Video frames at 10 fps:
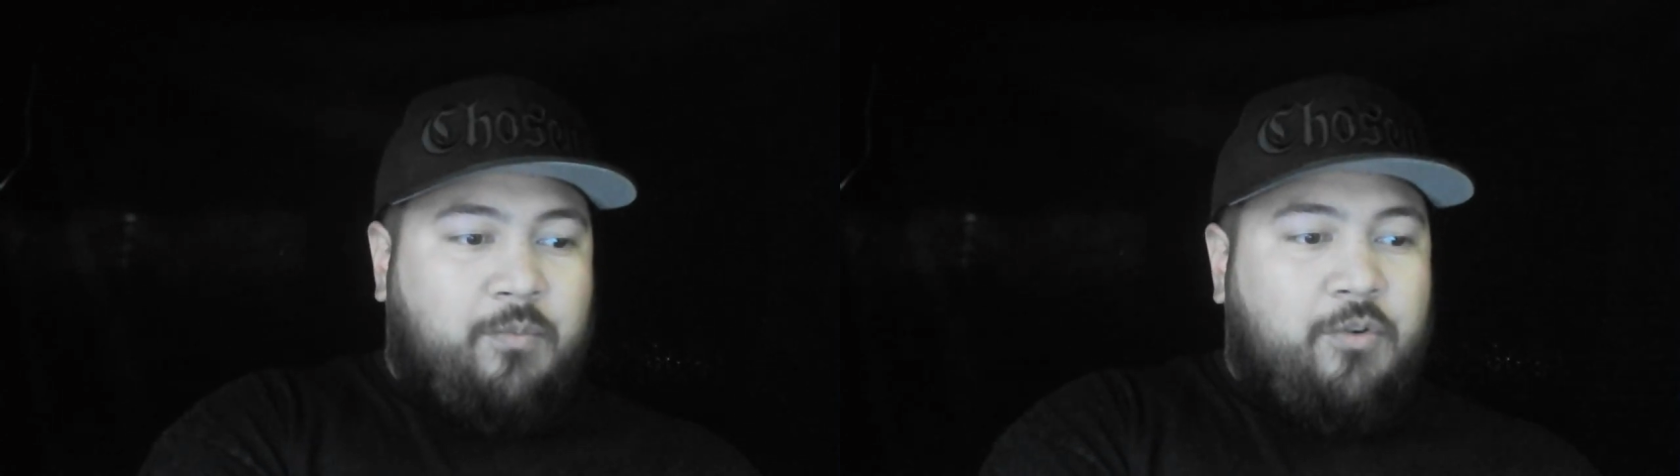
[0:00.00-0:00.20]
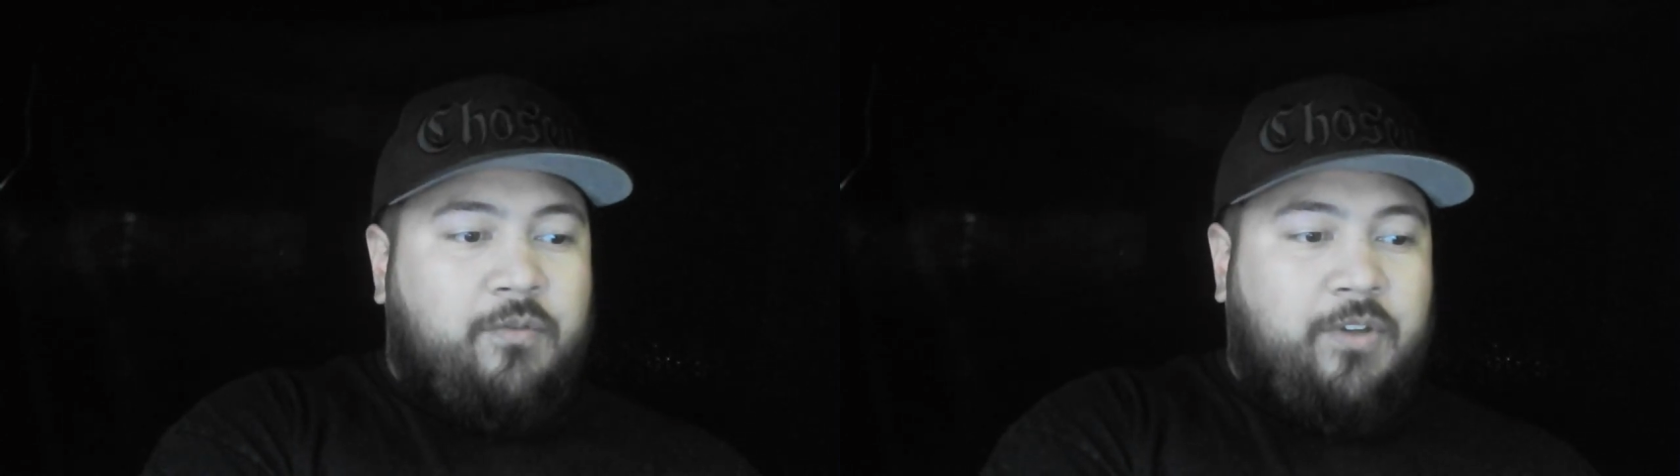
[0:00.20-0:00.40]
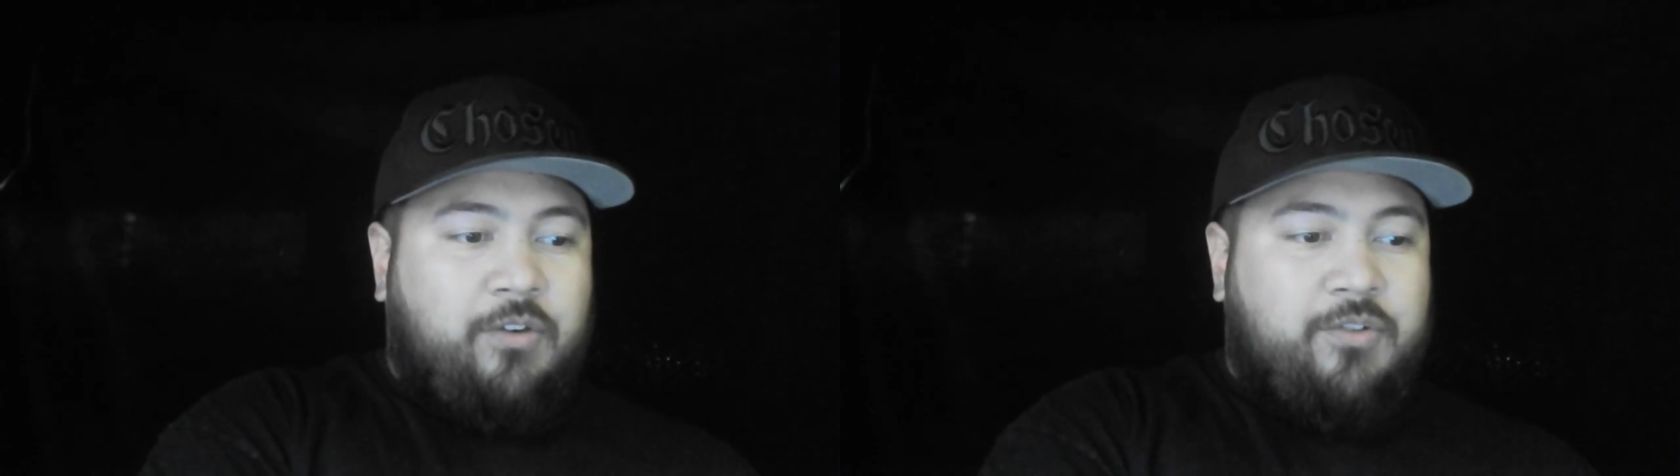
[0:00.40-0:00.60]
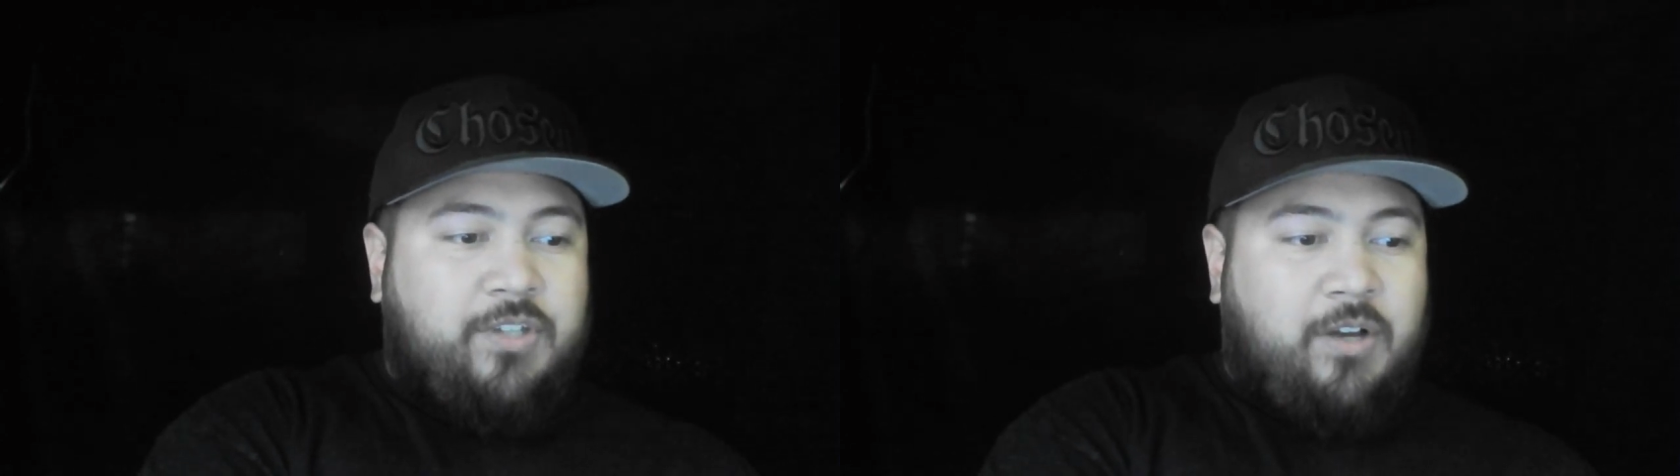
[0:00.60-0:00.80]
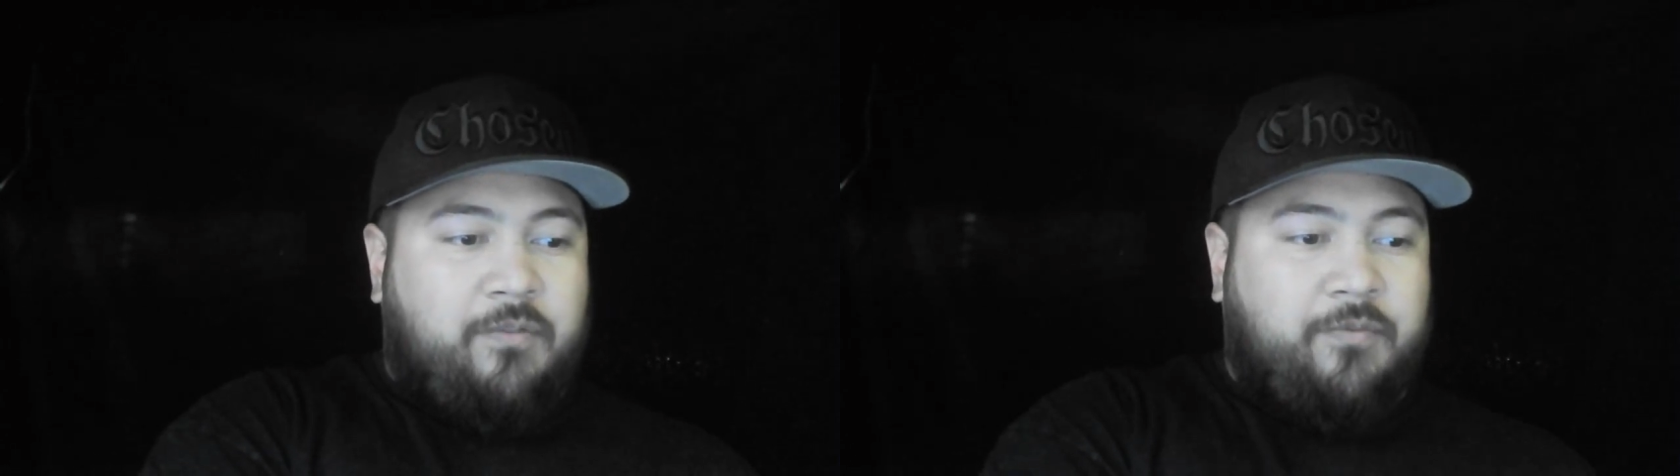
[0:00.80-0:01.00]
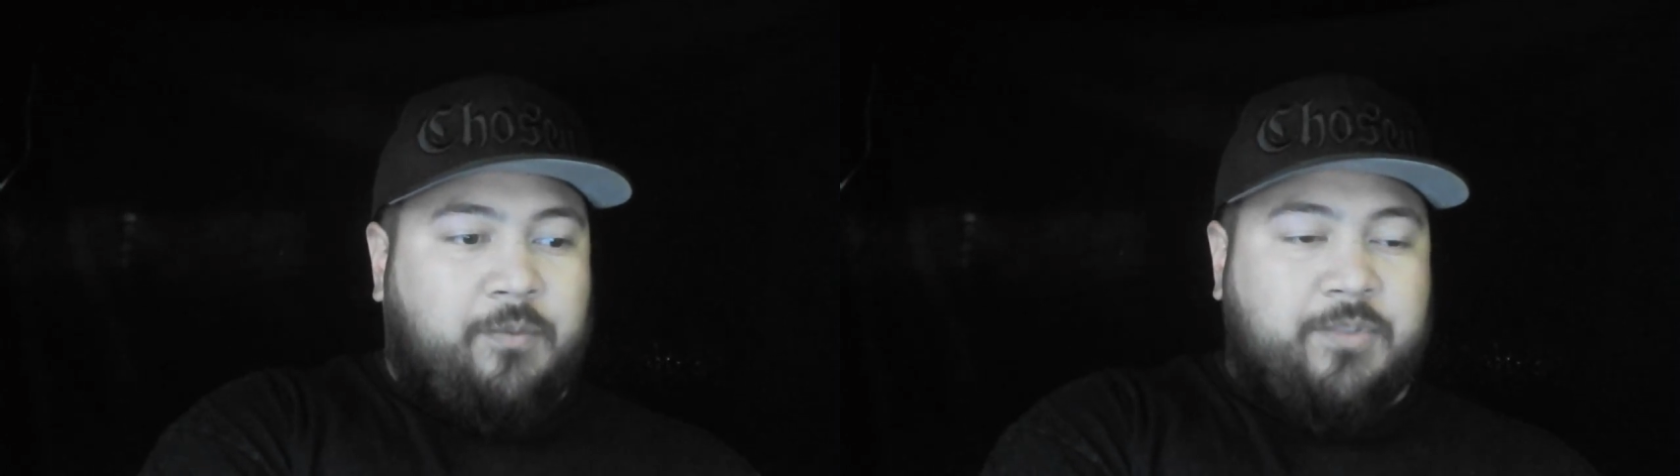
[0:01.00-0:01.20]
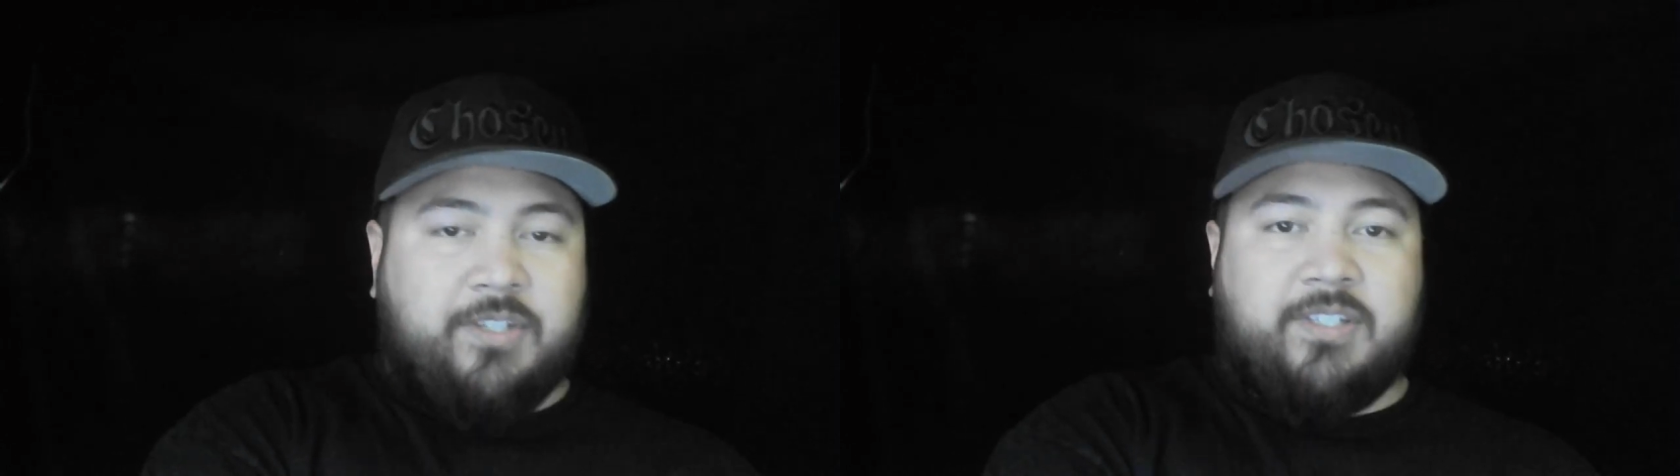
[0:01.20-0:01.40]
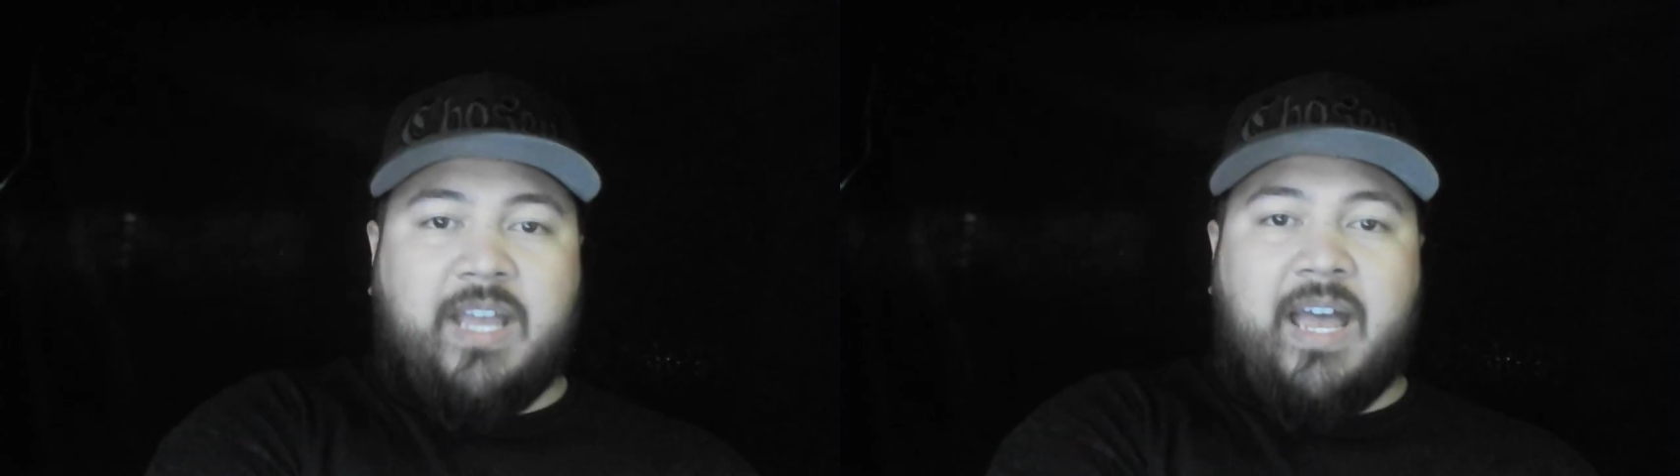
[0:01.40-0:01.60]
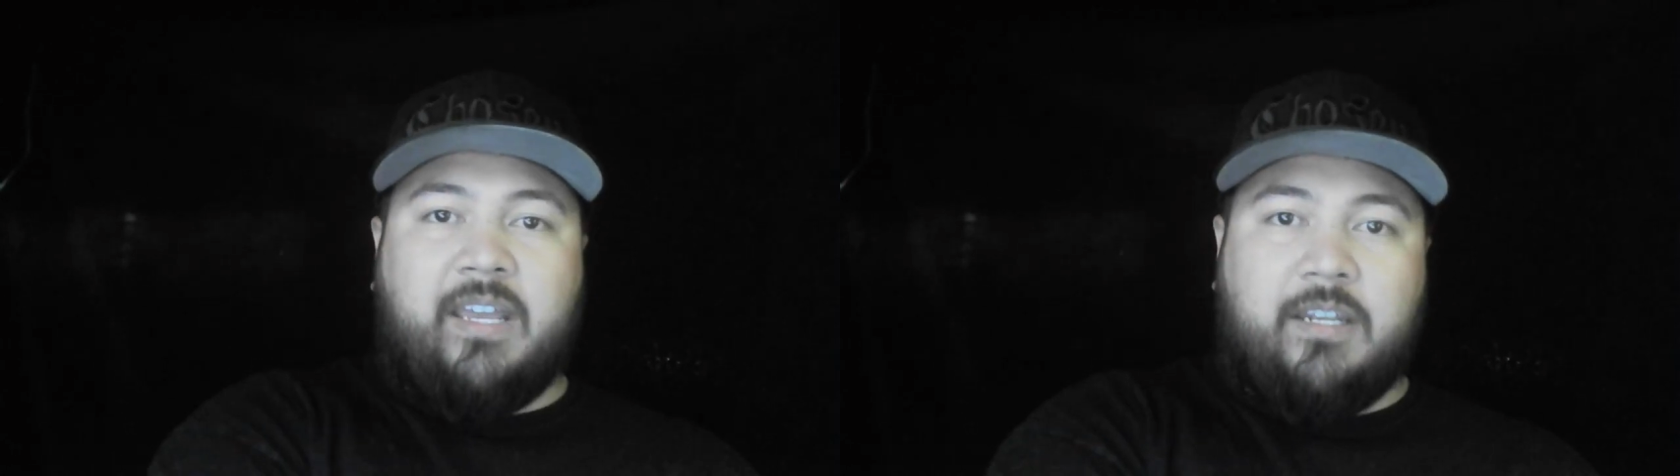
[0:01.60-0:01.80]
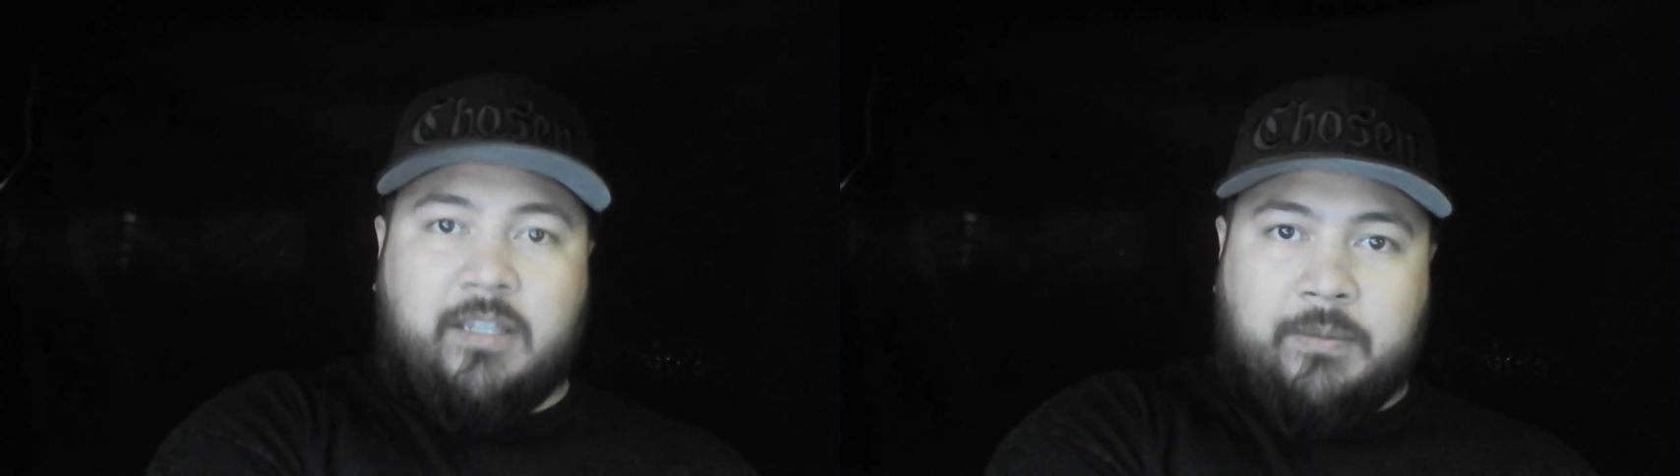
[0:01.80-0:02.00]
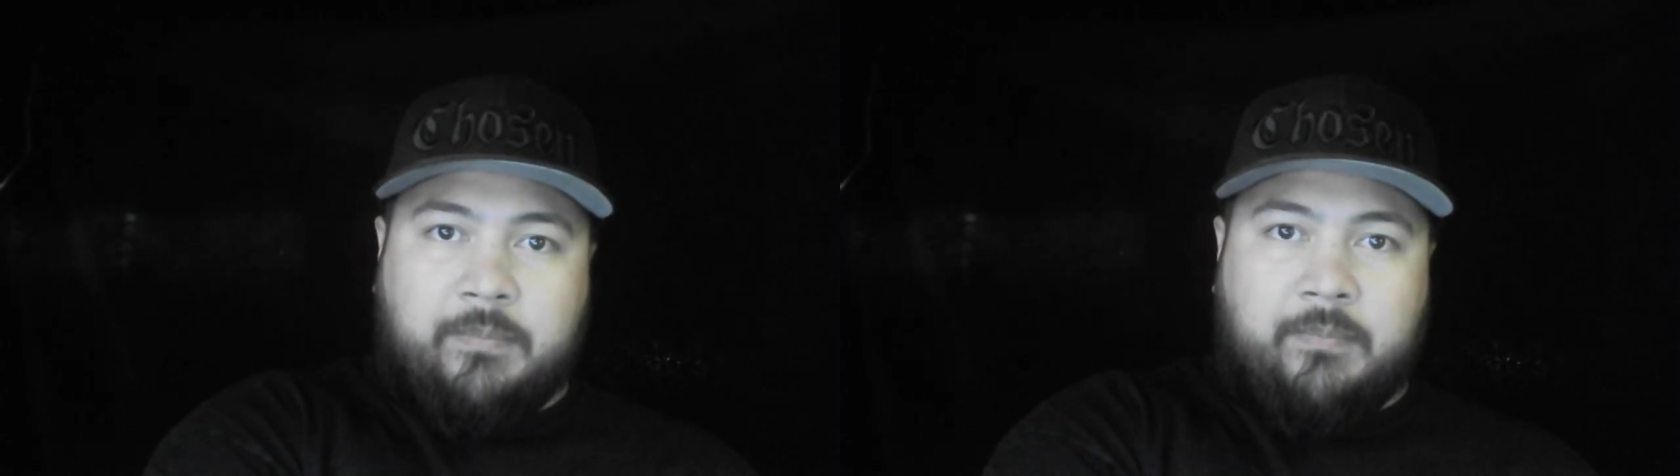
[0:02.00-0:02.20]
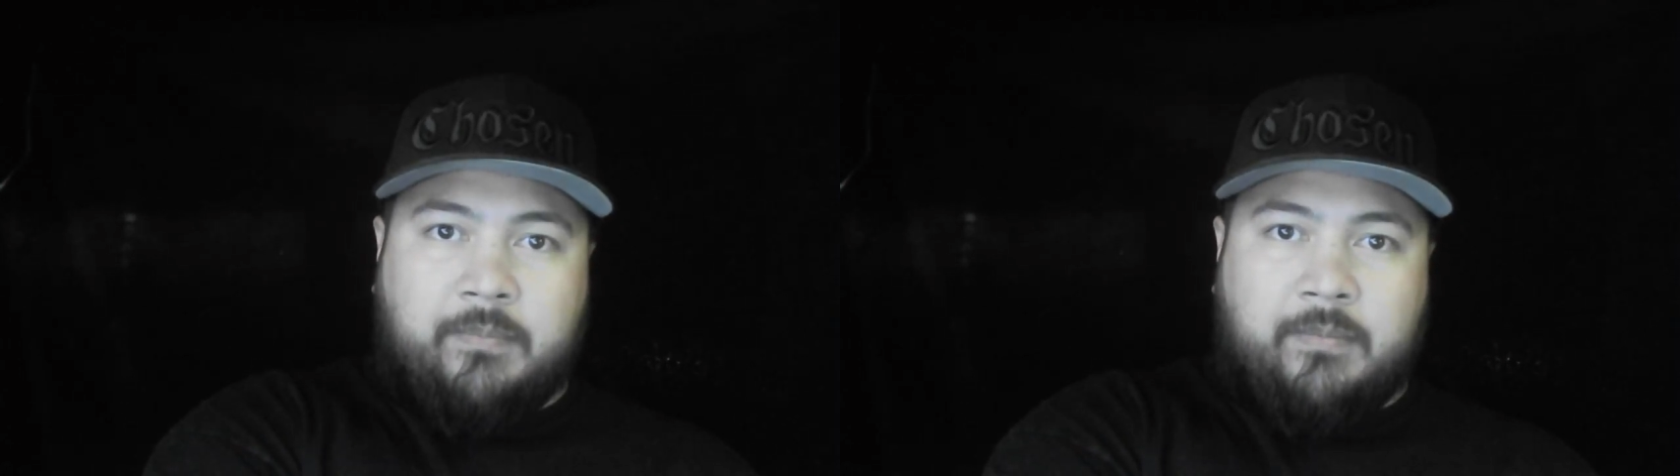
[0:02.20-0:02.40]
removing yourself from society,